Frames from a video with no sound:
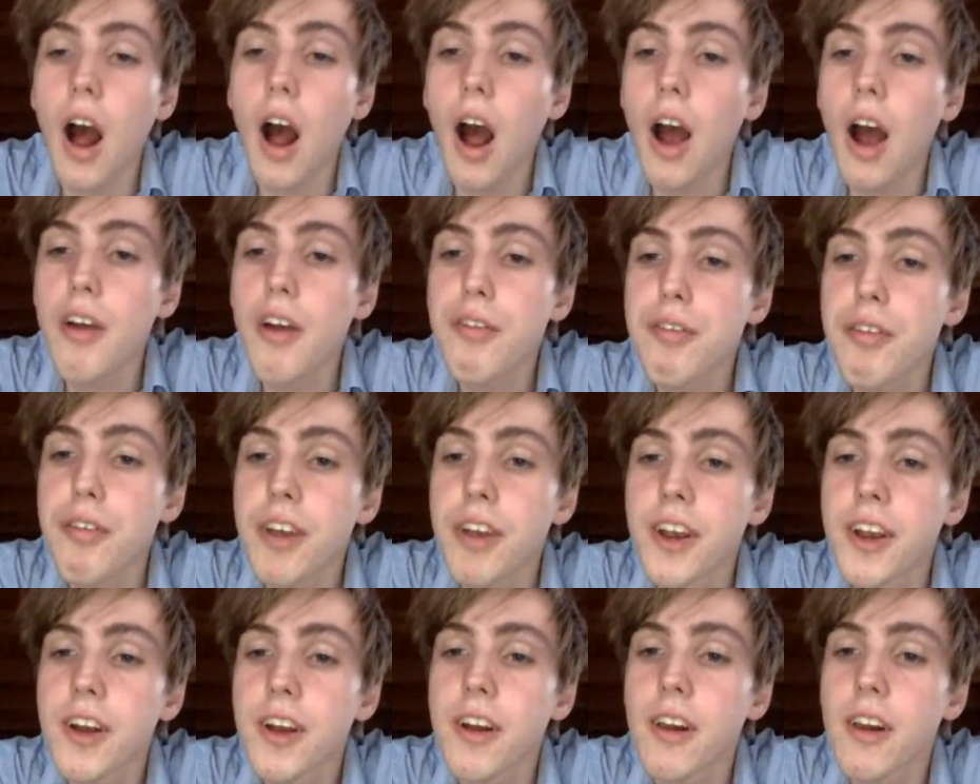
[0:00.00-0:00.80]
I
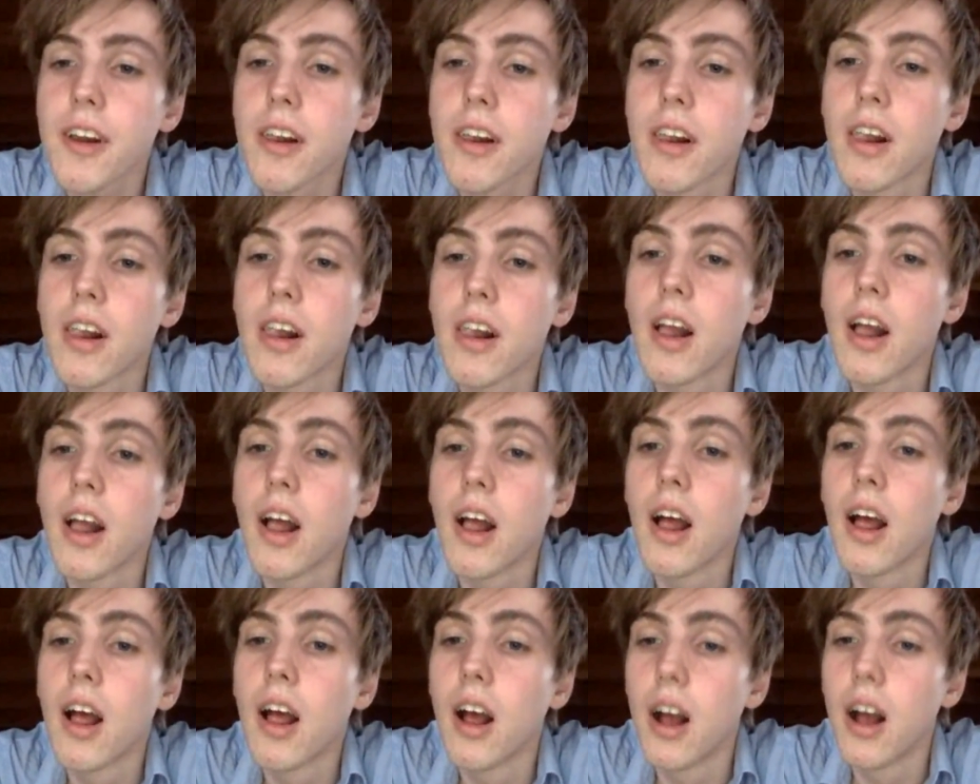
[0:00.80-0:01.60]
think
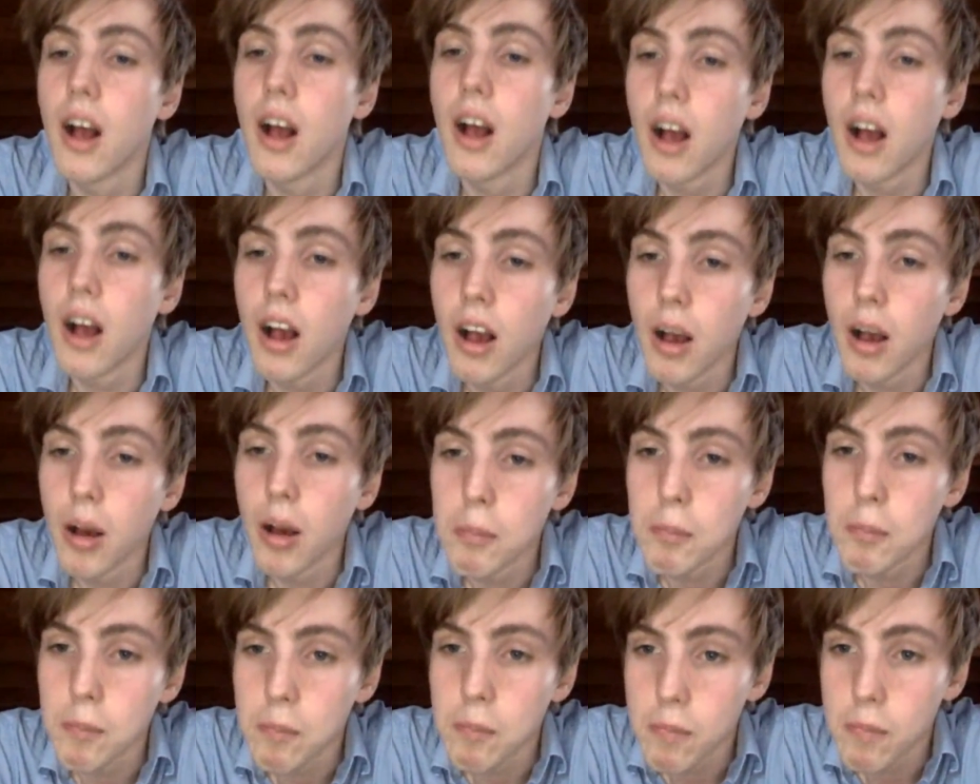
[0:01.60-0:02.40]

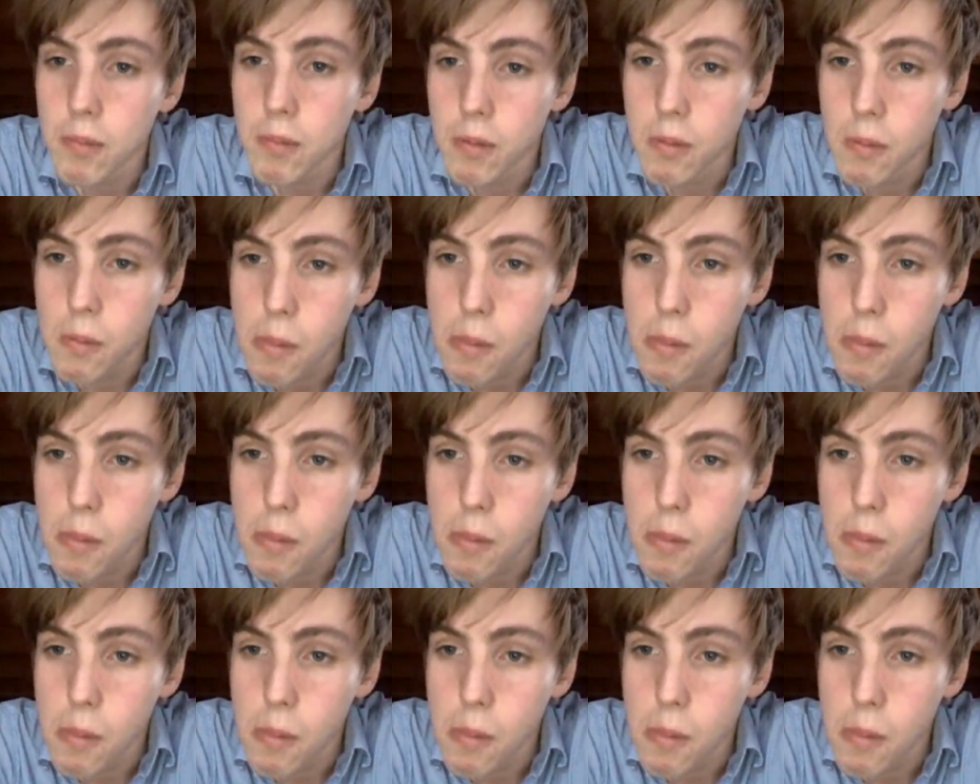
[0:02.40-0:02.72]
um,